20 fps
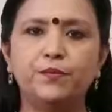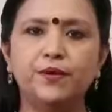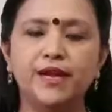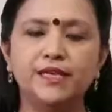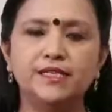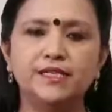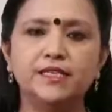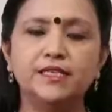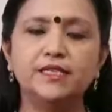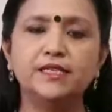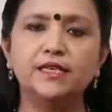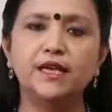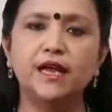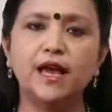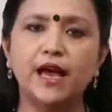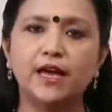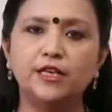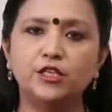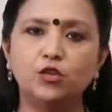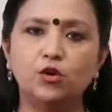present
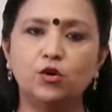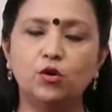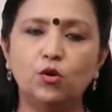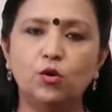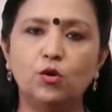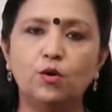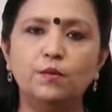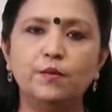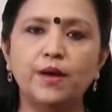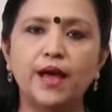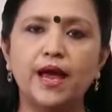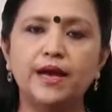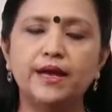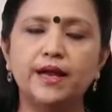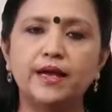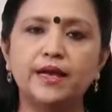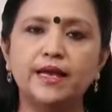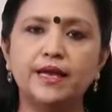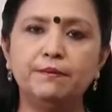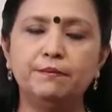at home and
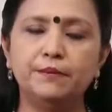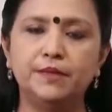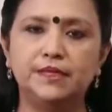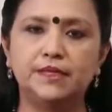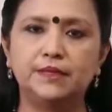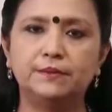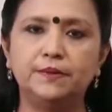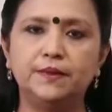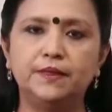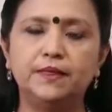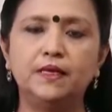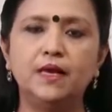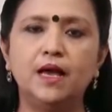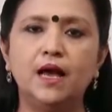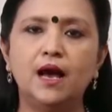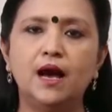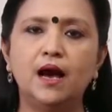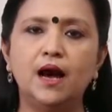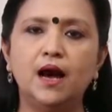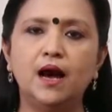are immiscible
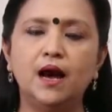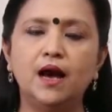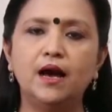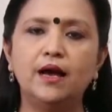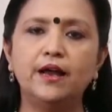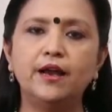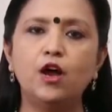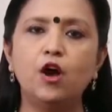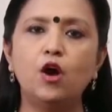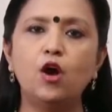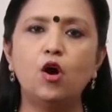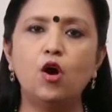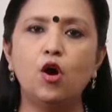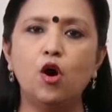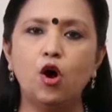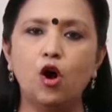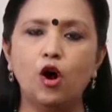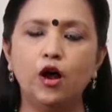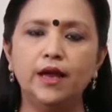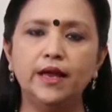are
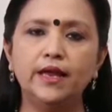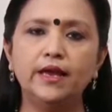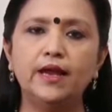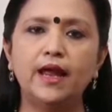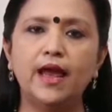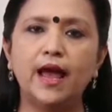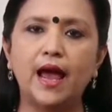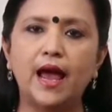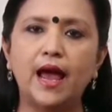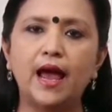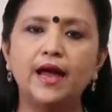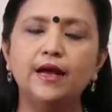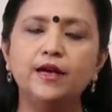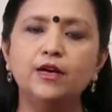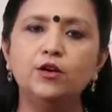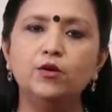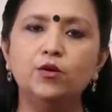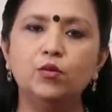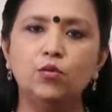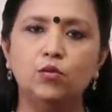oil and
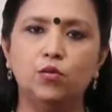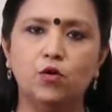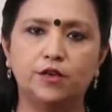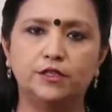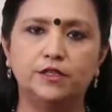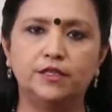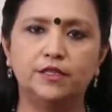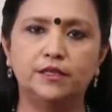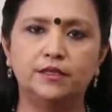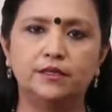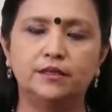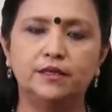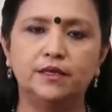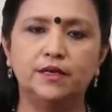water.